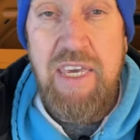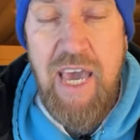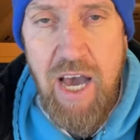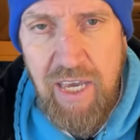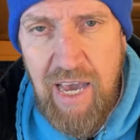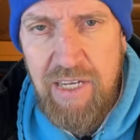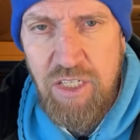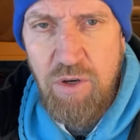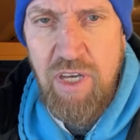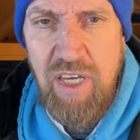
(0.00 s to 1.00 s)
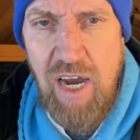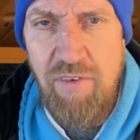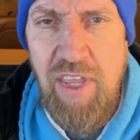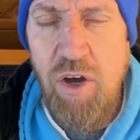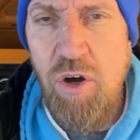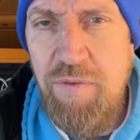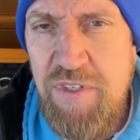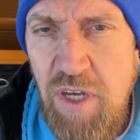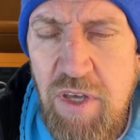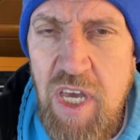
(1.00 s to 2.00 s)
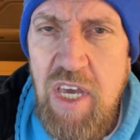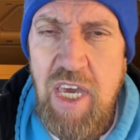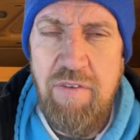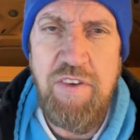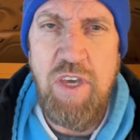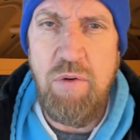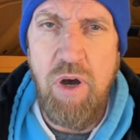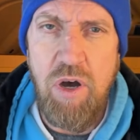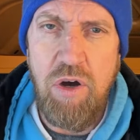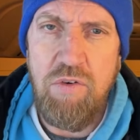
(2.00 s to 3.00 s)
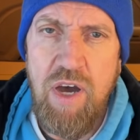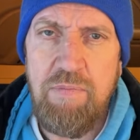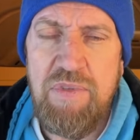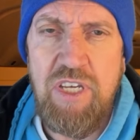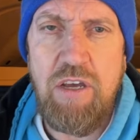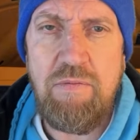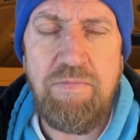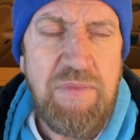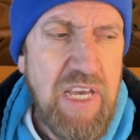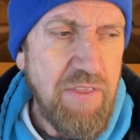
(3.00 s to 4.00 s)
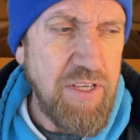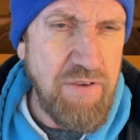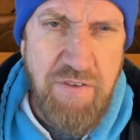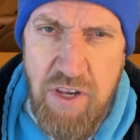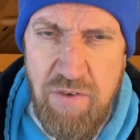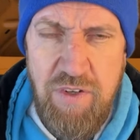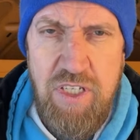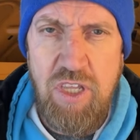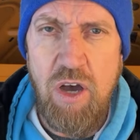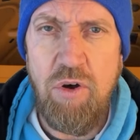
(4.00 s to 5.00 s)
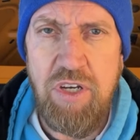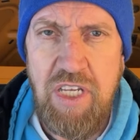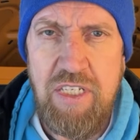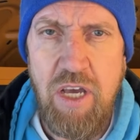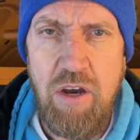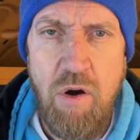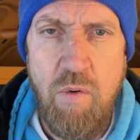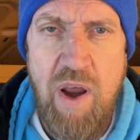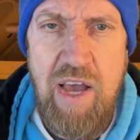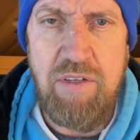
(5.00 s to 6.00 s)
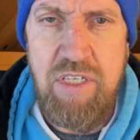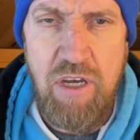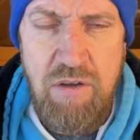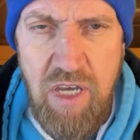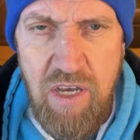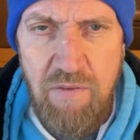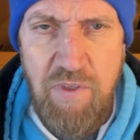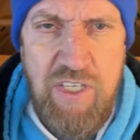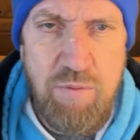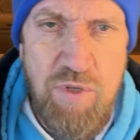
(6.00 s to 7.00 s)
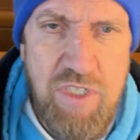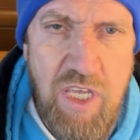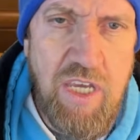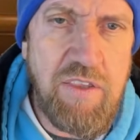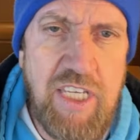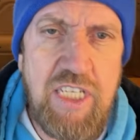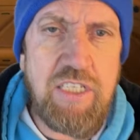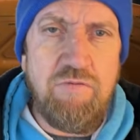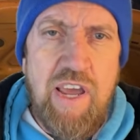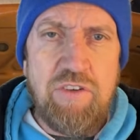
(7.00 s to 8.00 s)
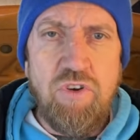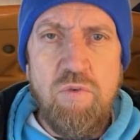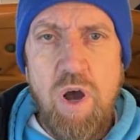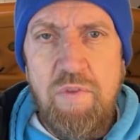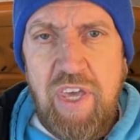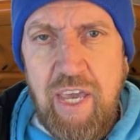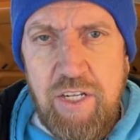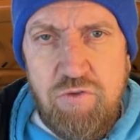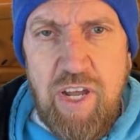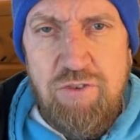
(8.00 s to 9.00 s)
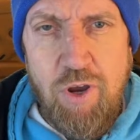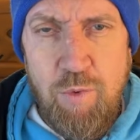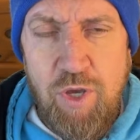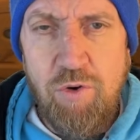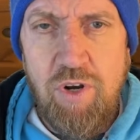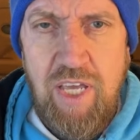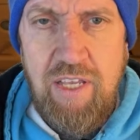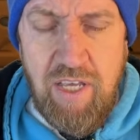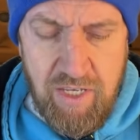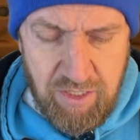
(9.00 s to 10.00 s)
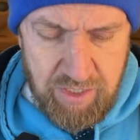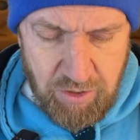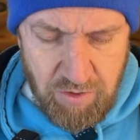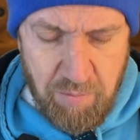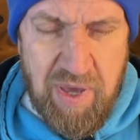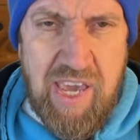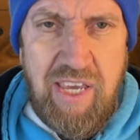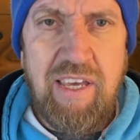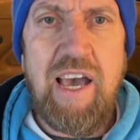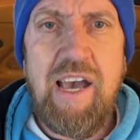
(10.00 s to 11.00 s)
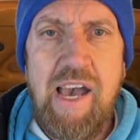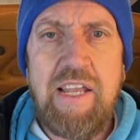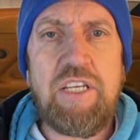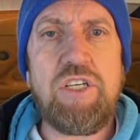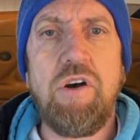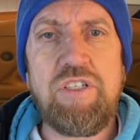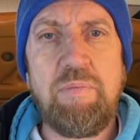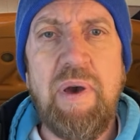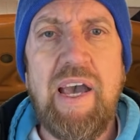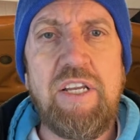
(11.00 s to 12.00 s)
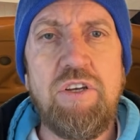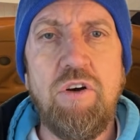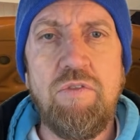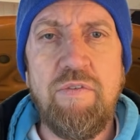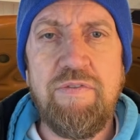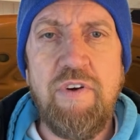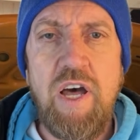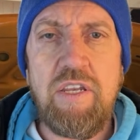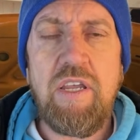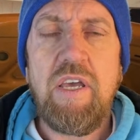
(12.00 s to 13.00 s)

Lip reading: Yeah, I can do. I can cover that off. So if you are so there's a few different style hoodies that are around. So this is the retro one, the kids retro we call it. So it's got the big Andycharger badge on the front.